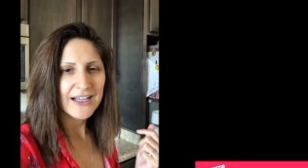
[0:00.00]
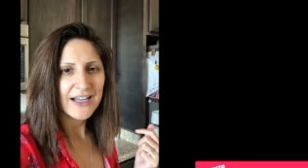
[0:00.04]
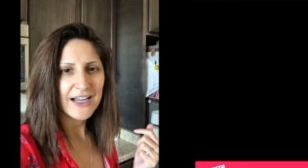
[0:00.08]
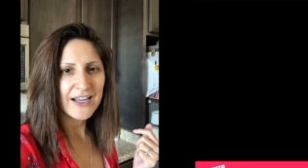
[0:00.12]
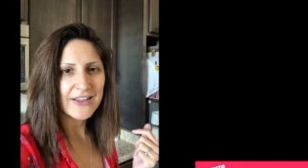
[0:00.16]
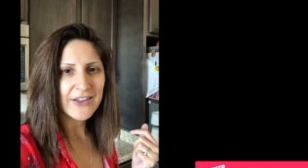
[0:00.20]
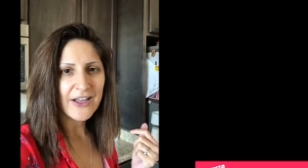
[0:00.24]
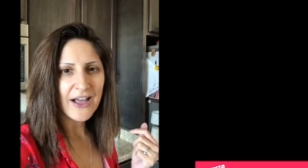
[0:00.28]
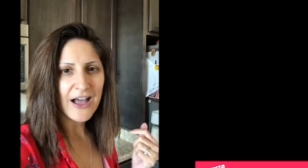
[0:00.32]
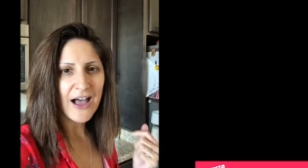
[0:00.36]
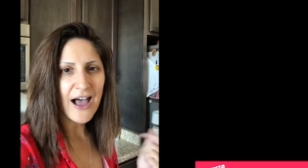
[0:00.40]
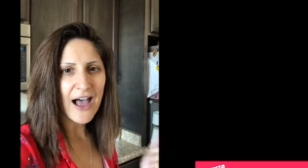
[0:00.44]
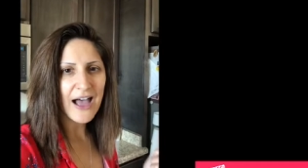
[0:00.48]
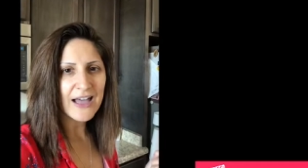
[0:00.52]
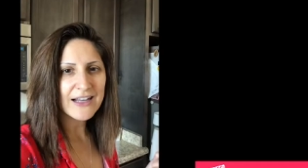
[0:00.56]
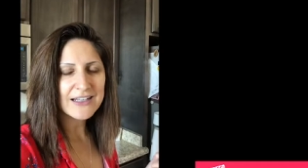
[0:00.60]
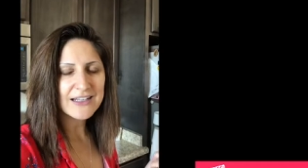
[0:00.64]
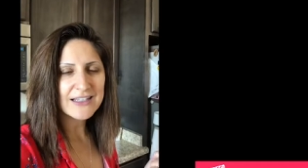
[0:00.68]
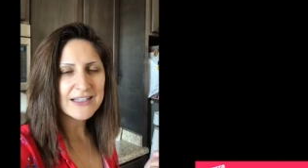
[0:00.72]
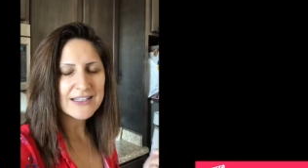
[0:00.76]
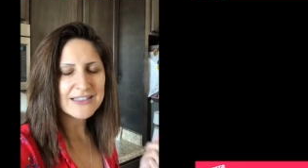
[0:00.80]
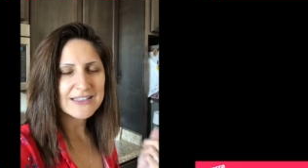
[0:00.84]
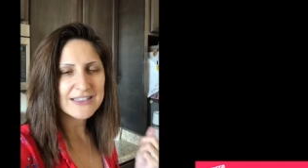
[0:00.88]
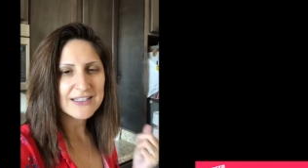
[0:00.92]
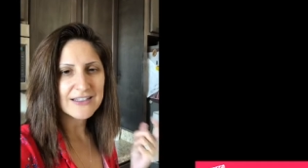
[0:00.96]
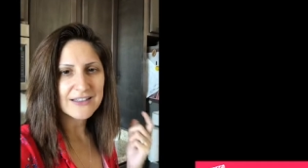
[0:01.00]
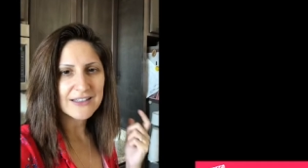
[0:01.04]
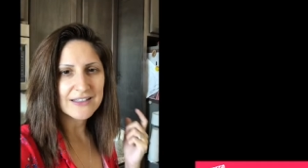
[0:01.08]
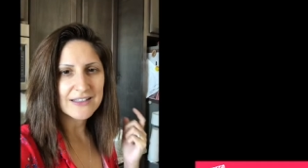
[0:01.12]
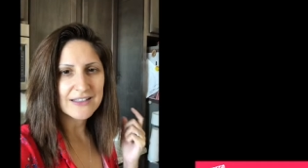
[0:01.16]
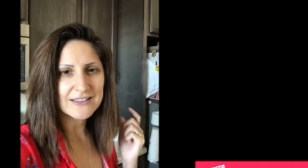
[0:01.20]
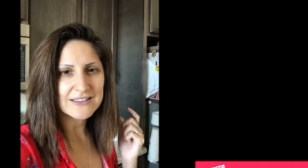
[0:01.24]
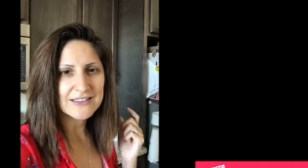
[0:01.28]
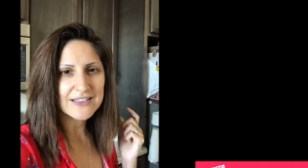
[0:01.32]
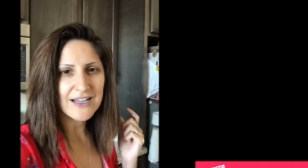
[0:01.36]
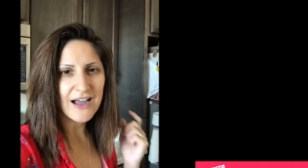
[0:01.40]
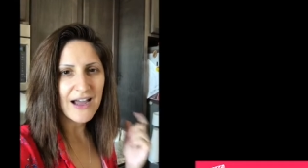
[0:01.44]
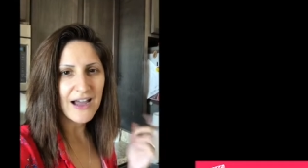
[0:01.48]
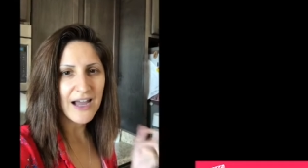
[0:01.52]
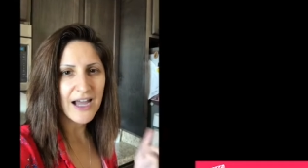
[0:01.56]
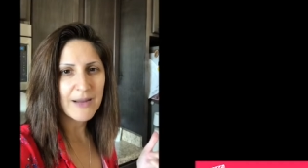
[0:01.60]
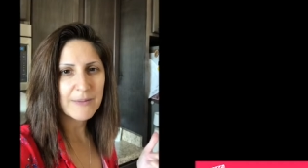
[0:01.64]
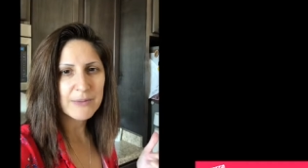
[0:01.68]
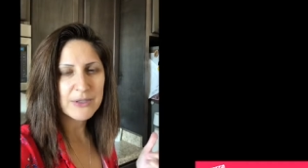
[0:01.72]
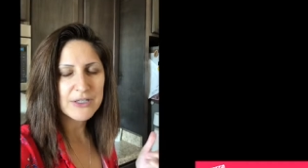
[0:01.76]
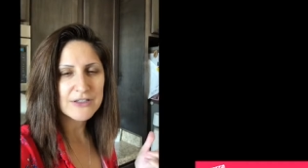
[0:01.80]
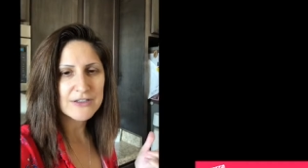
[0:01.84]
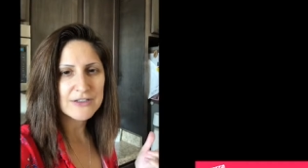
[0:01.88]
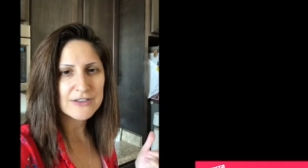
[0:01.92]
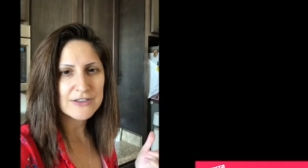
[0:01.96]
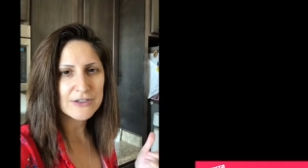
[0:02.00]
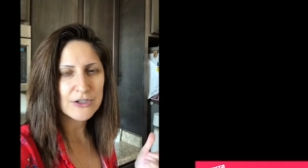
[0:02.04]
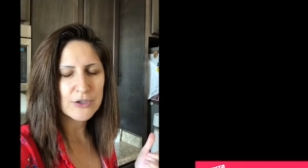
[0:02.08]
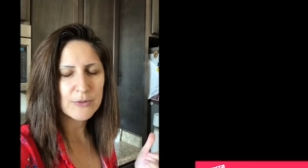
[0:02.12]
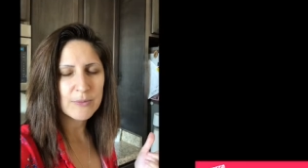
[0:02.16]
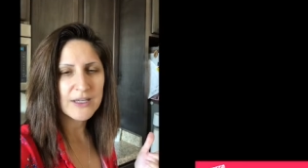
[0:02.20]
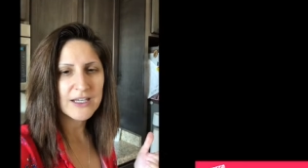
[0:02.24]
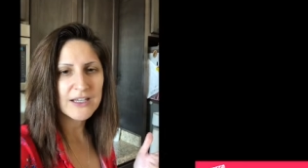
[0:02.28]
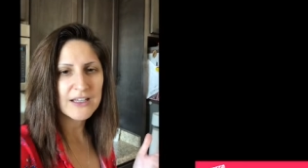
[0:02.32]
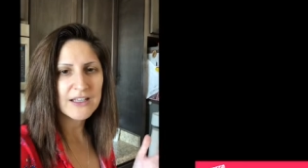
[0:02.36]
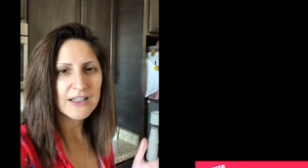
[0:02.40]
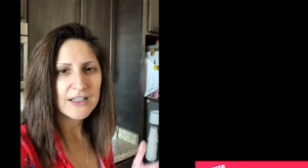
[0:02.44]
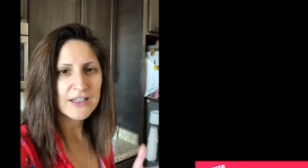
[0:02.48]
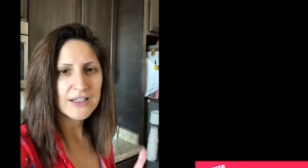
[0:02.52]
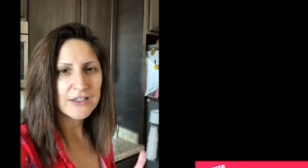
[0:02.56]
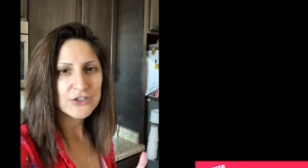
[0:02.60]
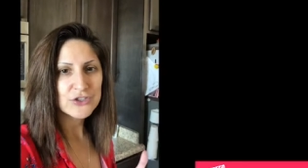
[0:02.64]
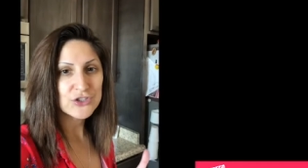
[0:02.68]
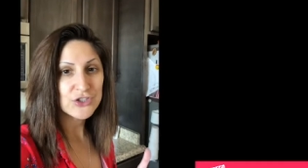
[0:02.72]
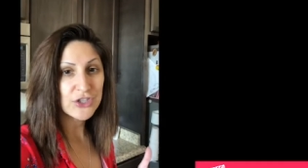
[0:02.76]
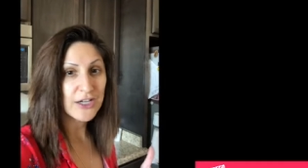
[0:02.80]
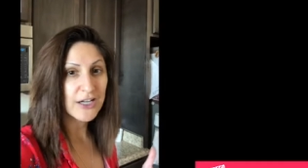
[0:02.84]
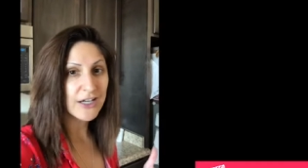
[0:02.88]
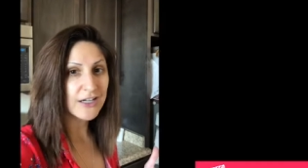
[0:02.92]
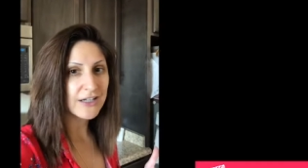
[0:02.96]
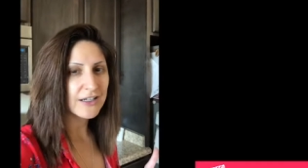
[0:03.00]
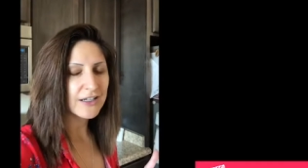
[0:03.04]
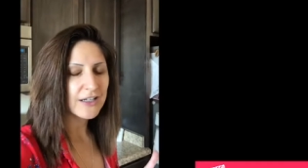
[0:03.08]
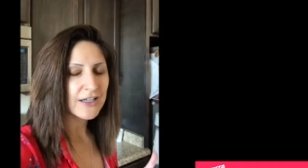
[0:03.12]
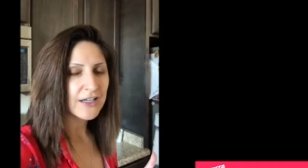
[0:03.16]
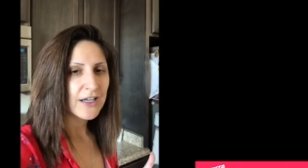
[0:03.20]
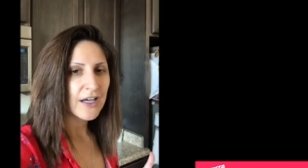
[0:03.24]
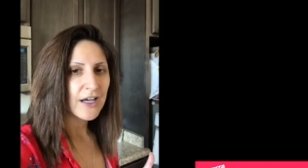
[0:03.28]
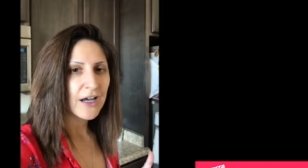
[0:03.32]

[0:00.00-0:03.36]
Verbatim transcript: and the hotness and the time consuming junk.